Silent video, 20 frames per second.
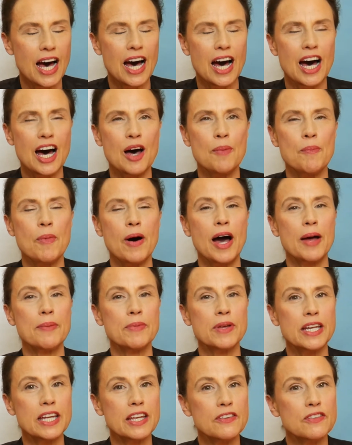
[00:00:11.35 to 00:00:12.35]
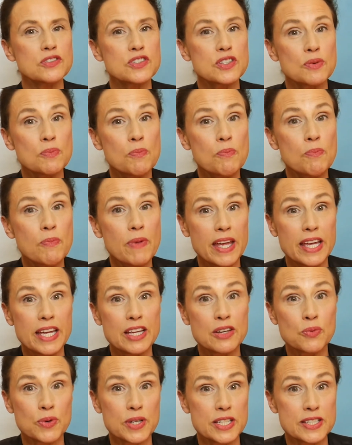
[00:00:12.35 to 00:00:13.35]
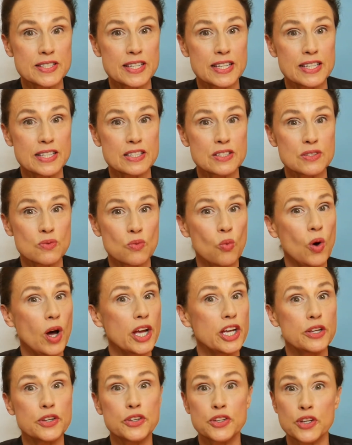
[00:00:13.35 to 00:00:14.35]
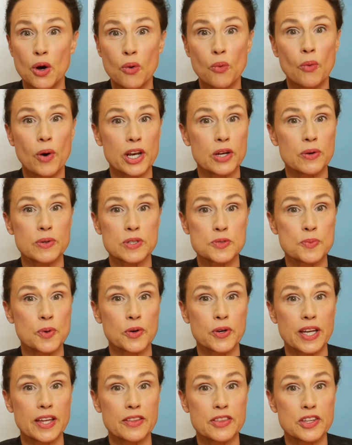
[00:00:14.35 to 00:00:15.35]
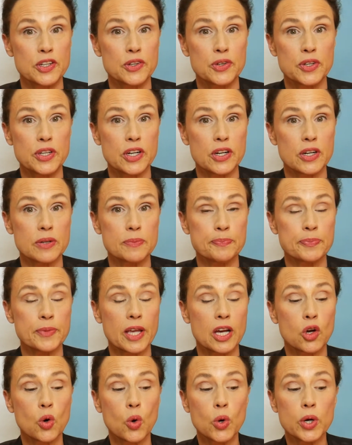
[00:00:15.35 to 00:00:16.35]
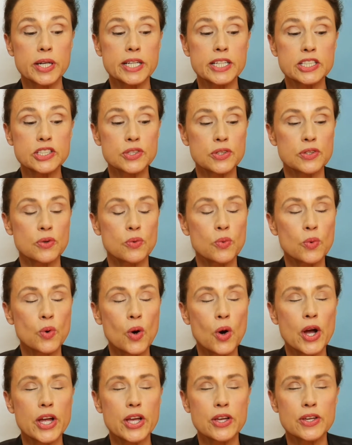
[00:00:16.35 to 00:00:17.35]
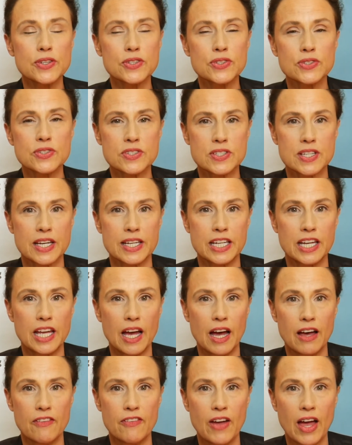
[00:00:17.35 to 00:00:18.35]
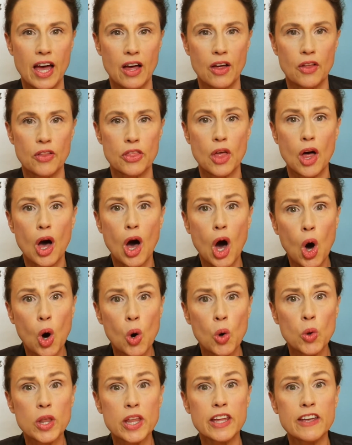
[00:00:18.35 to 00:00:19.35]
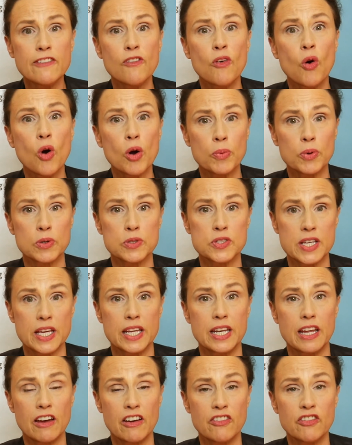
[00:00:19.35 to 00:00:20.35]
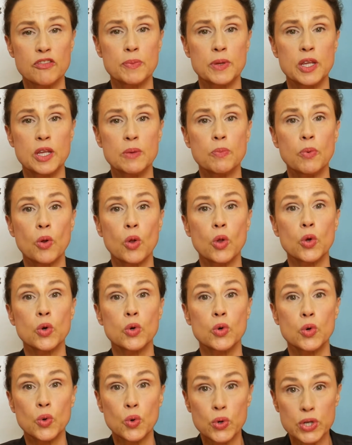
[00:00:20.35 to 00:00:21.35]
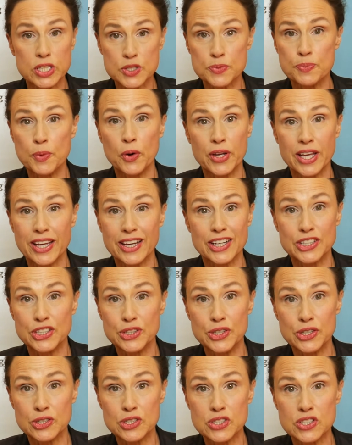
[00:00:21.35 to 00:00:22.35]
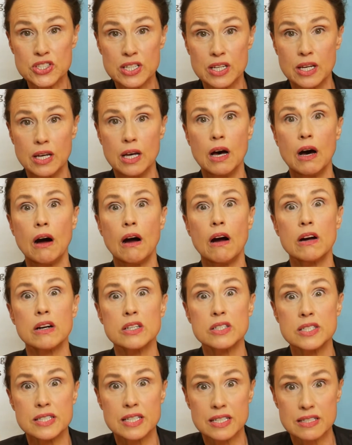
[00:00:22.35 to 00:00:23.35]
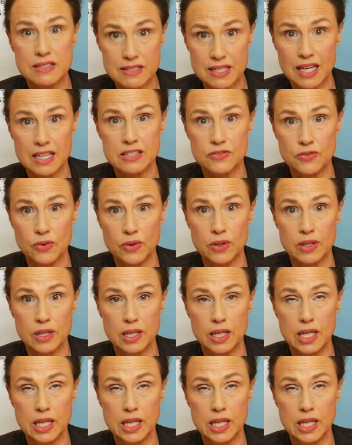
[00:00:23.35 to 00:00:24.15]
I'm going to give you some main reasons why you don't want to quit smoking at the new year. According to the Royal Study of Health, only 4% of people who quit smoking on New Year's are successful.